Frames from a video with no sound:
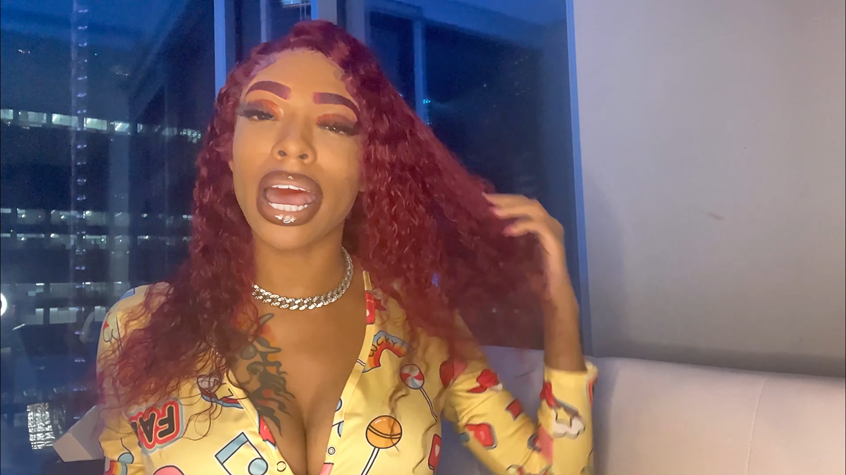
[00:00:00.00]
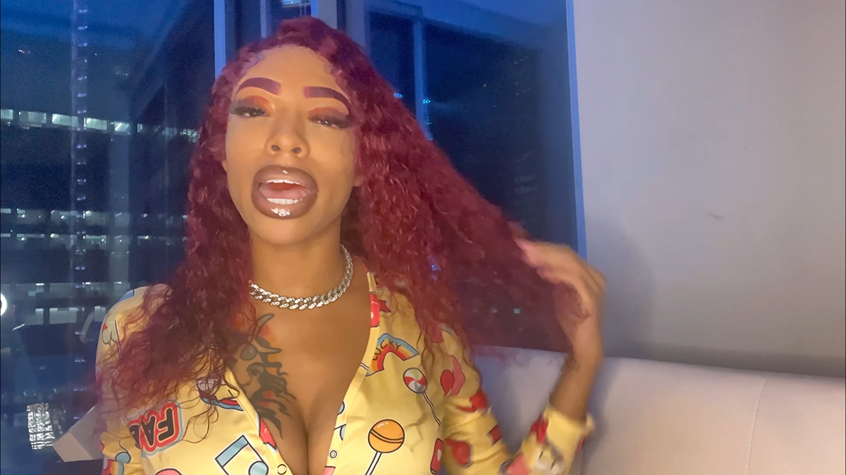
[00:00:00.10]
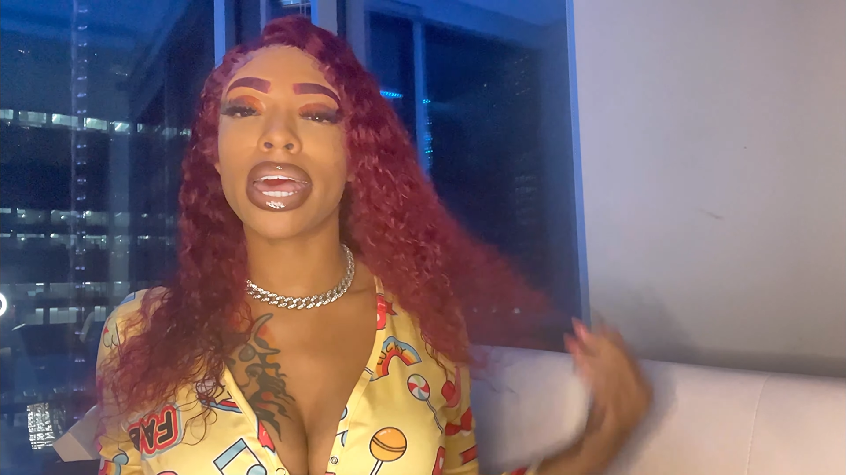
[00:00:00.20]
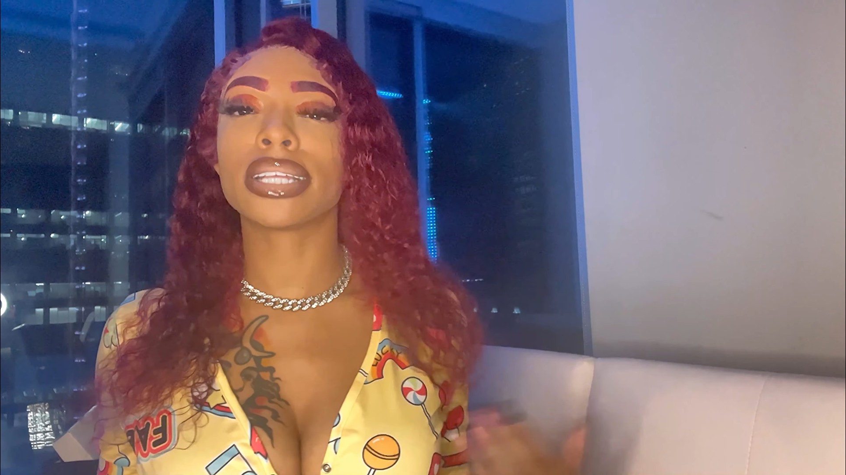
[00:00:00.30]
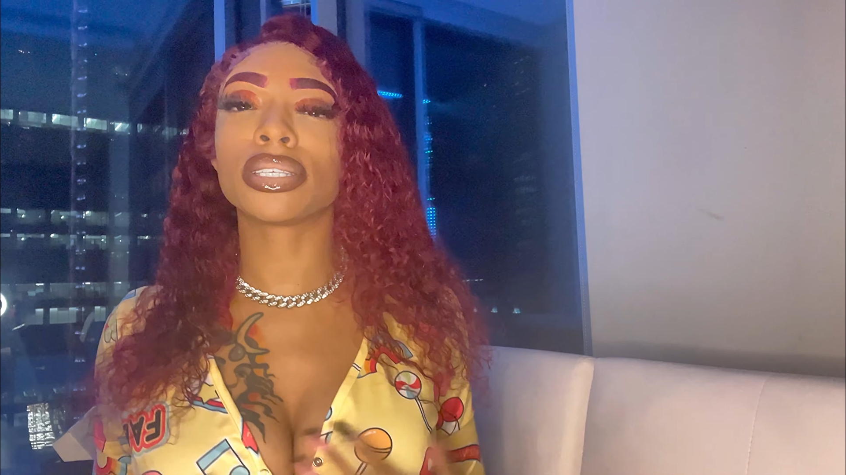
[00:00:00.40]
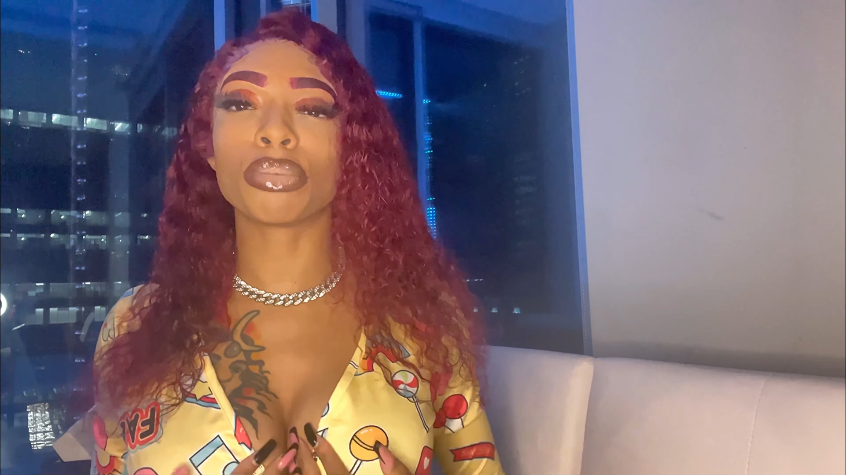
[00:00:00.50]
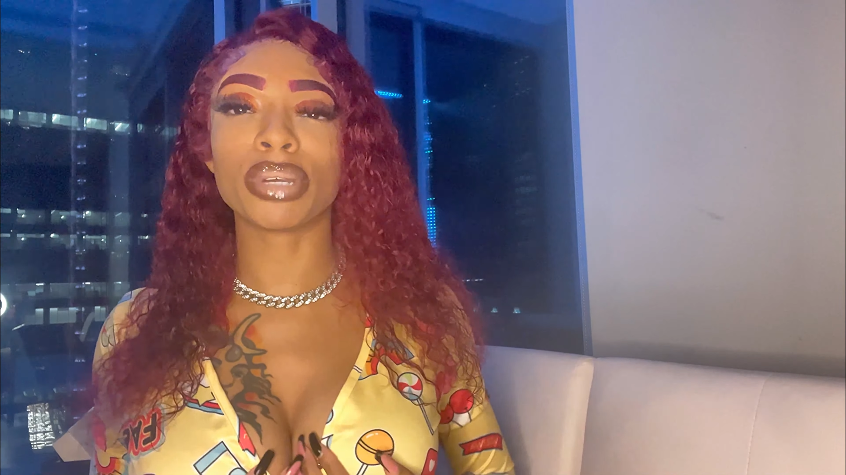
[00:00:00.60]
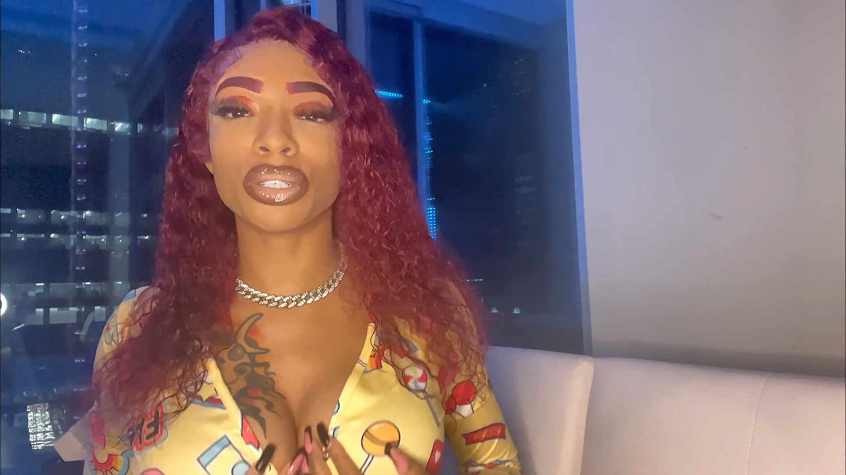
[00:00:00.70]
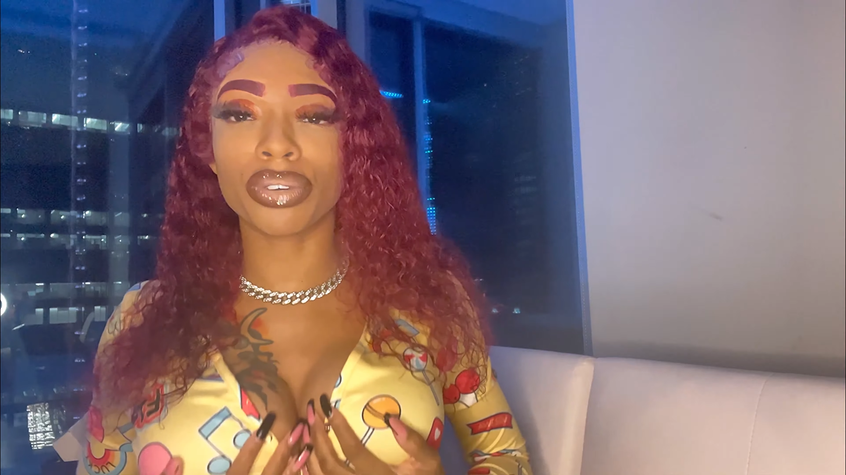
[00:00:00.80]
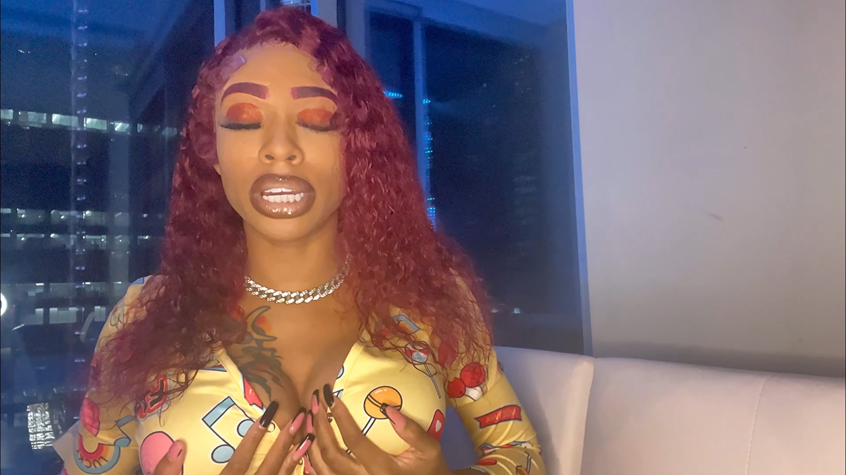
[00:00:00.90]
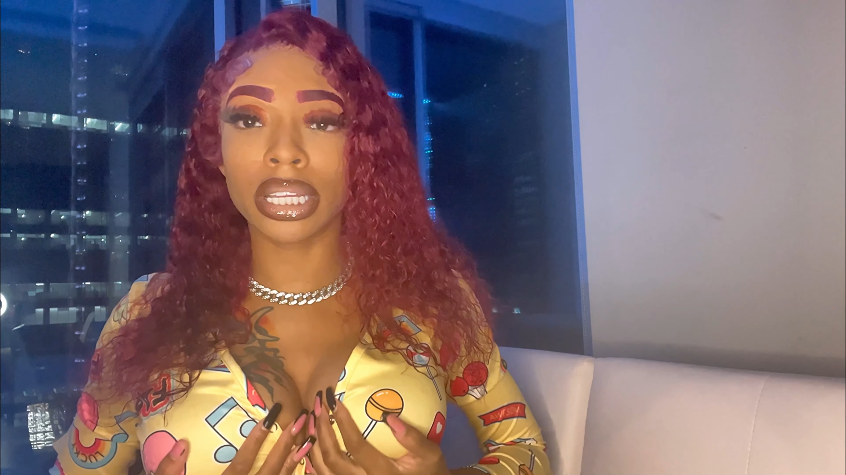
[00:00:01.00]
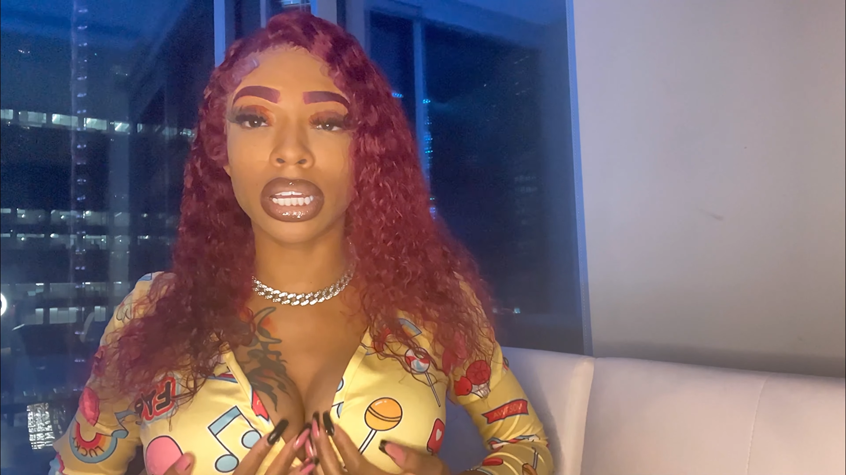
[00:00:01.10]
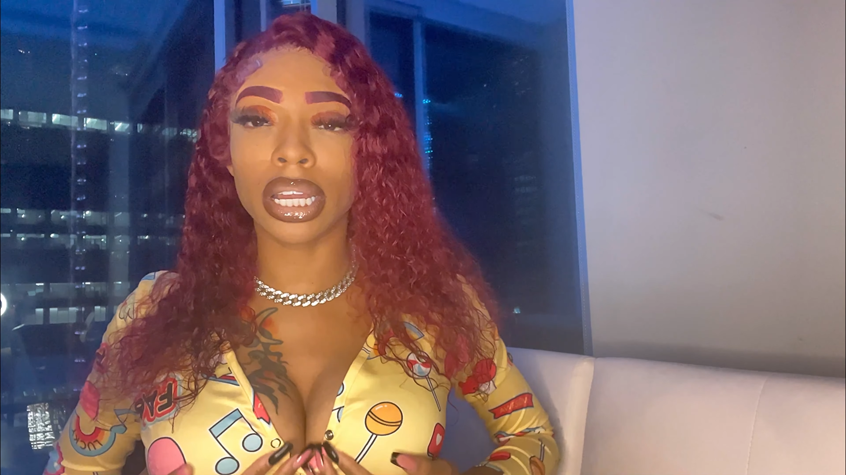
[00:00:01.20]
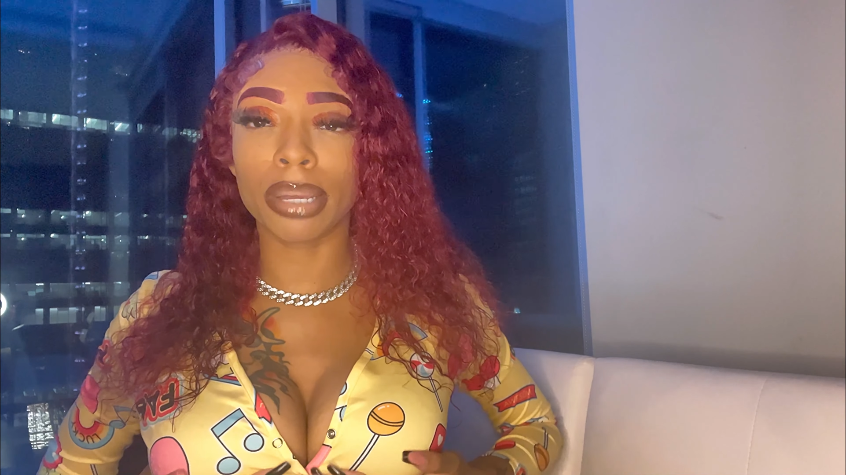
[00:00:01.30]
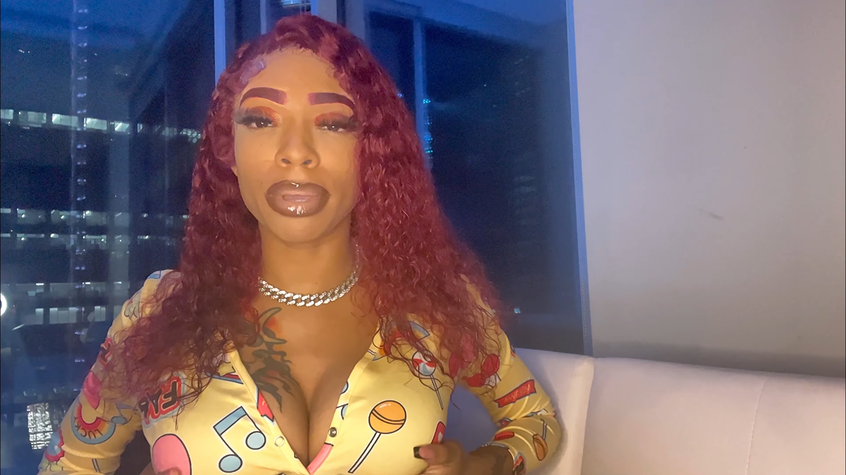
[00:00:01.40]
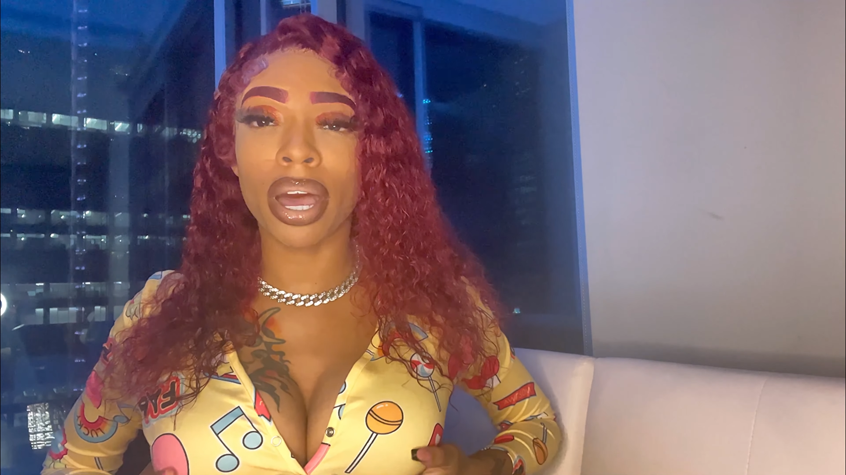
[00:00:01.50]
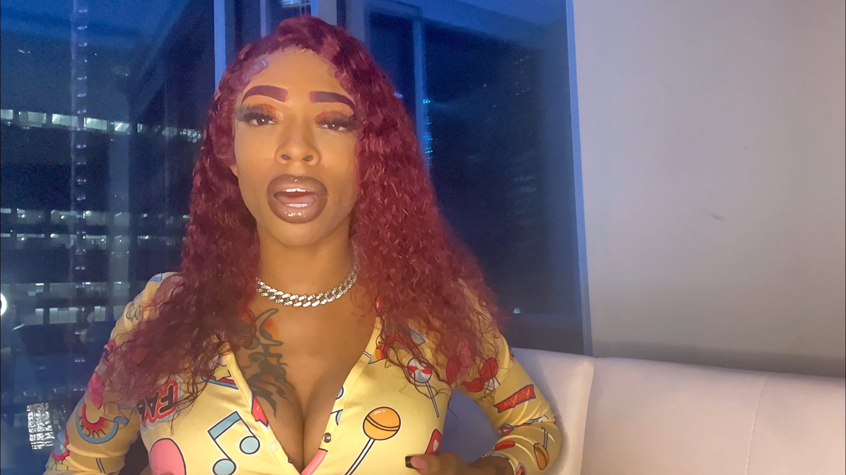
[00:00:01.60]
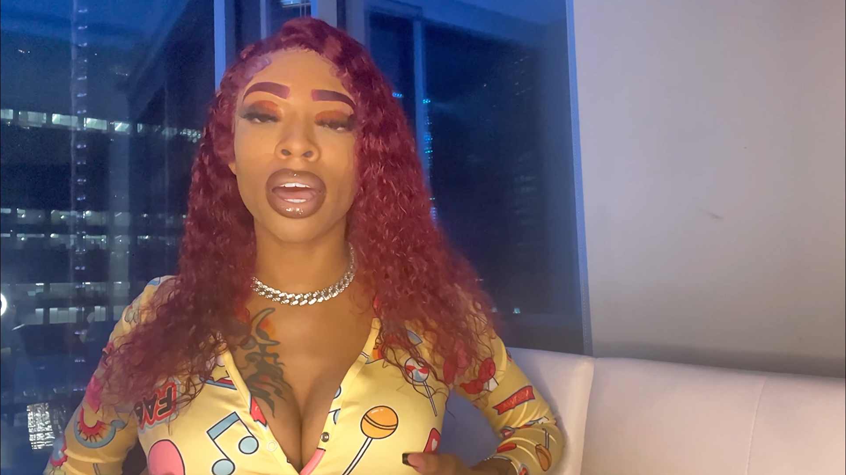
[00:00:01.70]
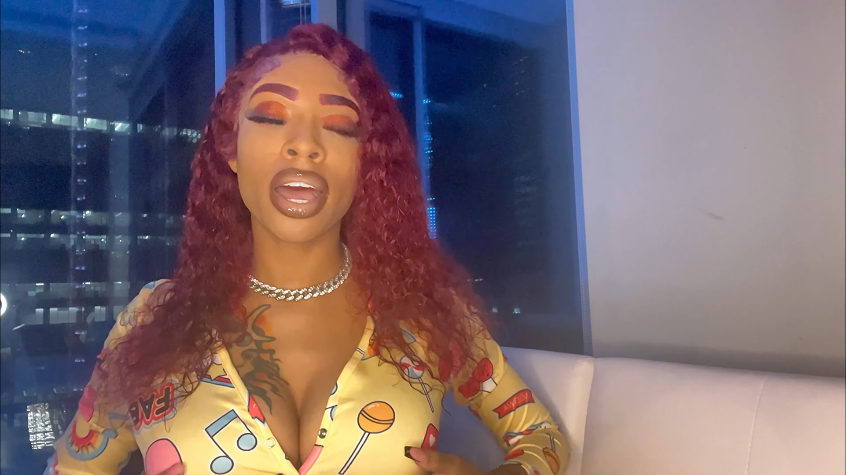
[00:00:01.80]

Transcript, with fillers: I had so much fun at the club, y'all.